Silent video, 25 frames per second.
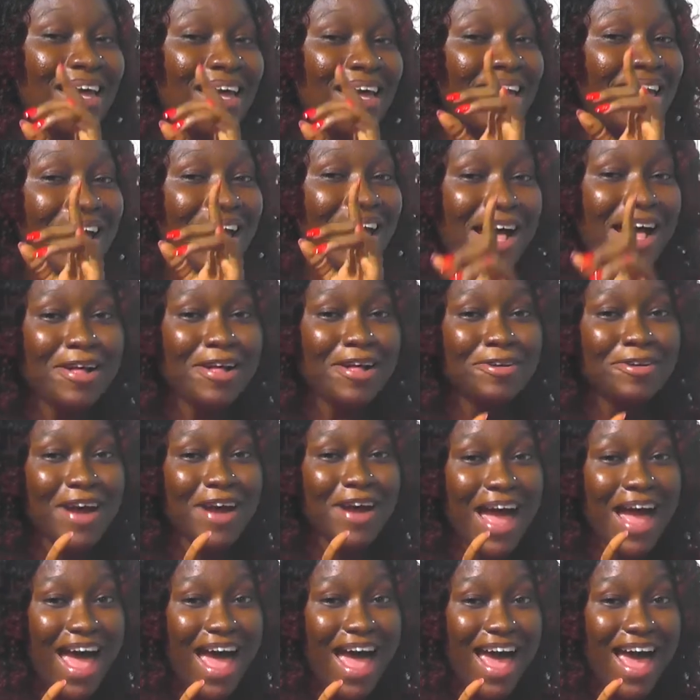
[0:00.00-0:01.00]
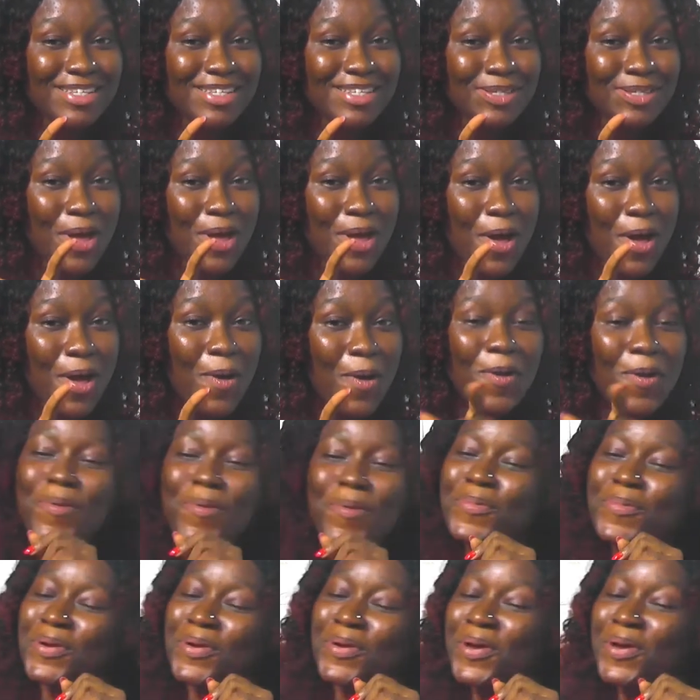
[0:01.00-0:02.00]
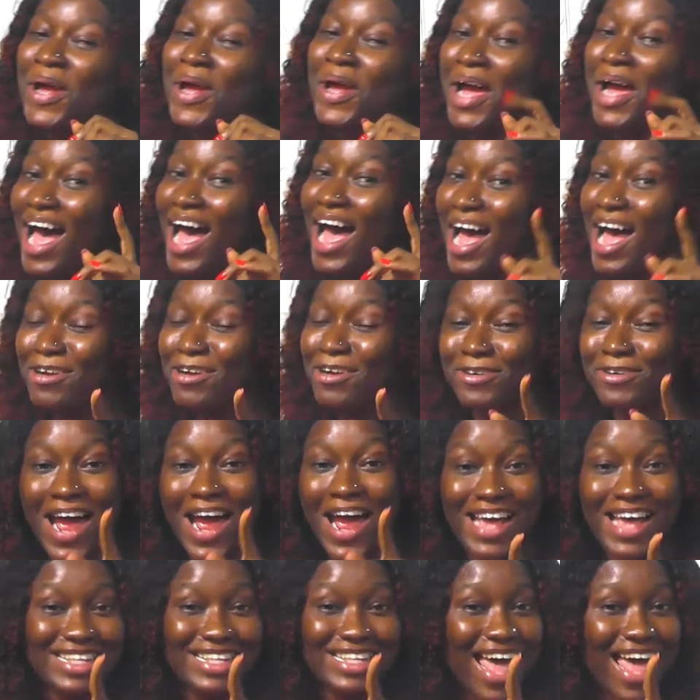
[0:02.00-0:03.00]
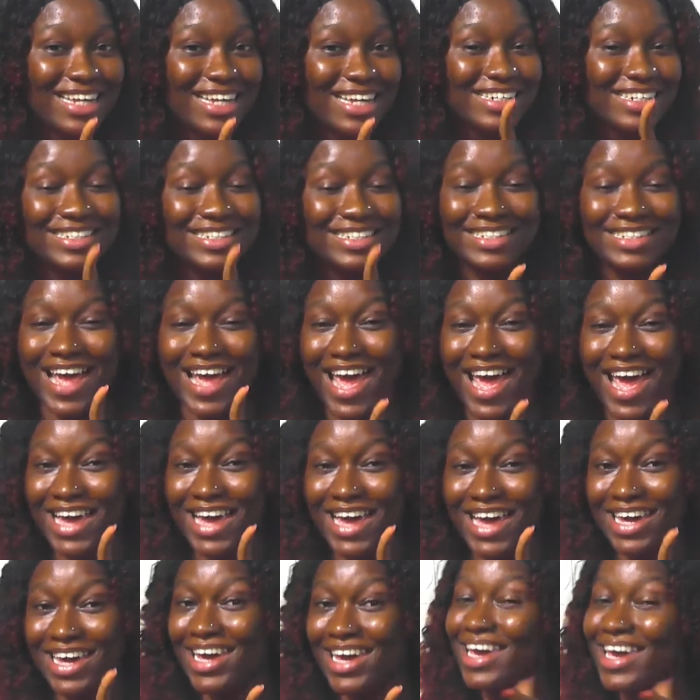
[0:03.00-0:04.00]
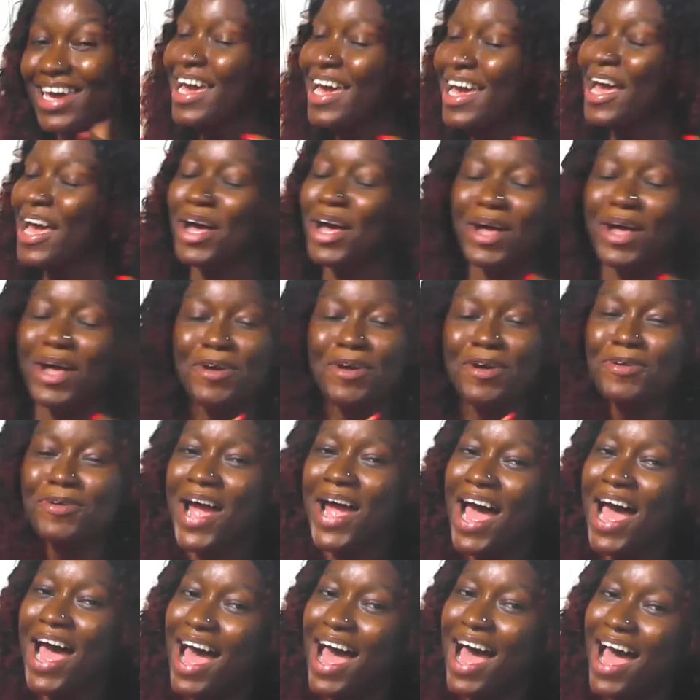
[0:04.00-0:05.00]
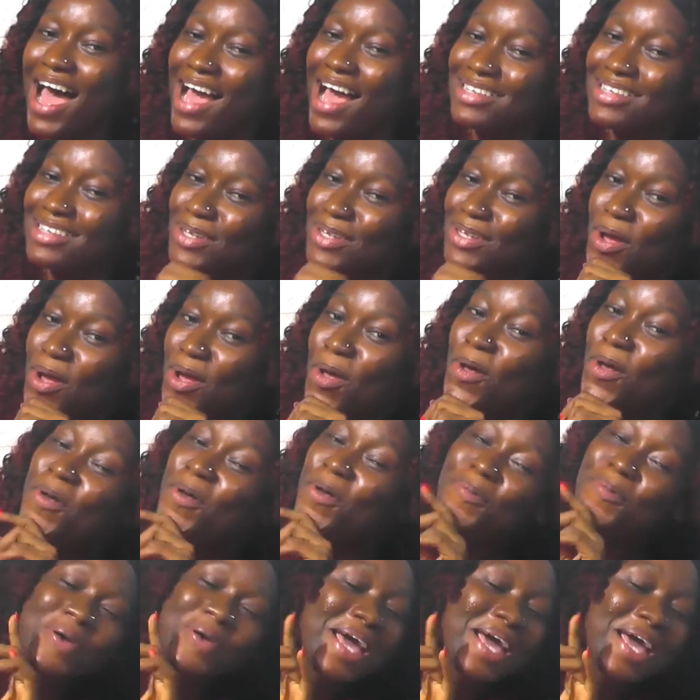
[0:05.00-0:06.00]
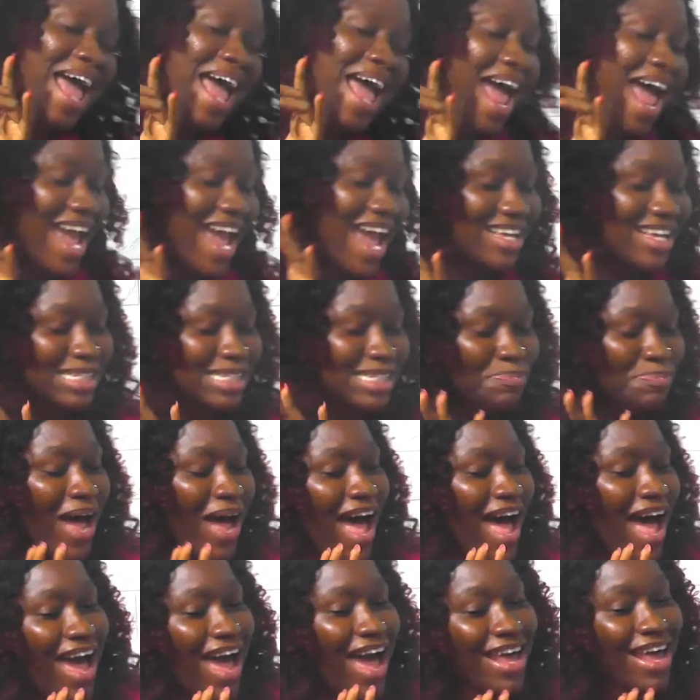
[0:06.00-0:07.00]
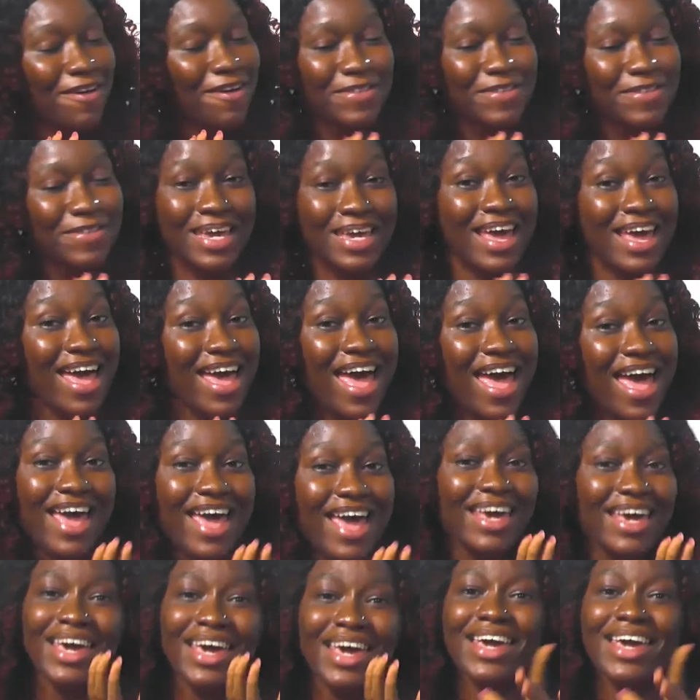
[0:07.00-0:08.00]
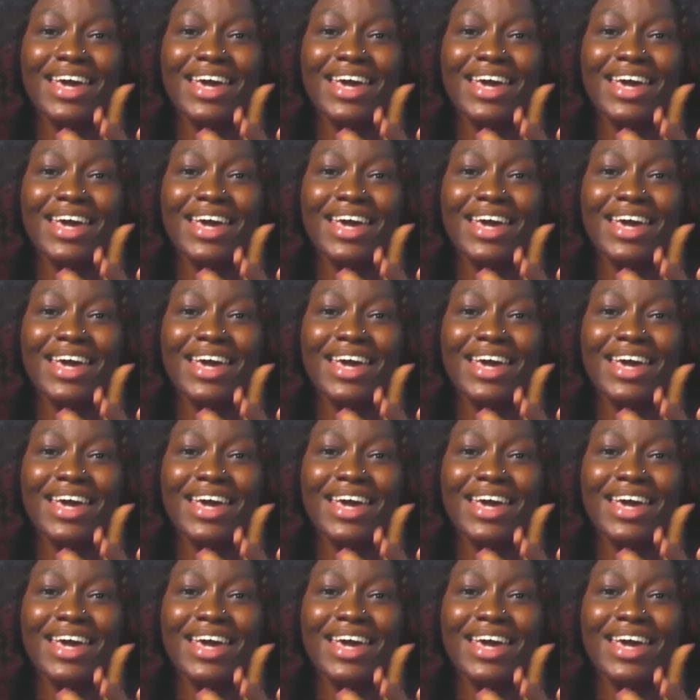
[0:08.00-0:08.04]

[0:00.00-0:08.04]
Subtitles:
Arise, hope, arise like a day. Arise, hope, in spite of the ache.